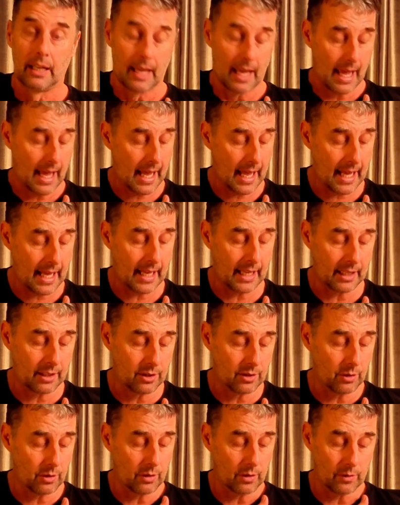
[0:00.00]

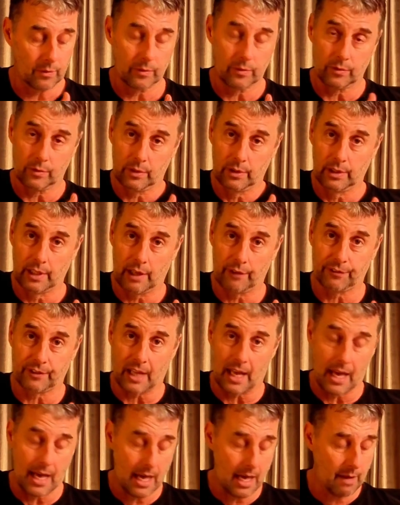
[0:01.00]
hand, left
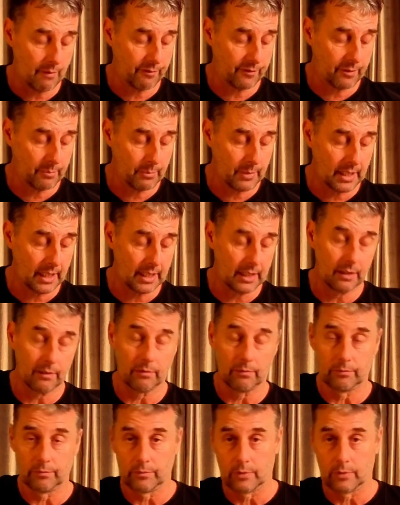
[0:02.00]
arm for me.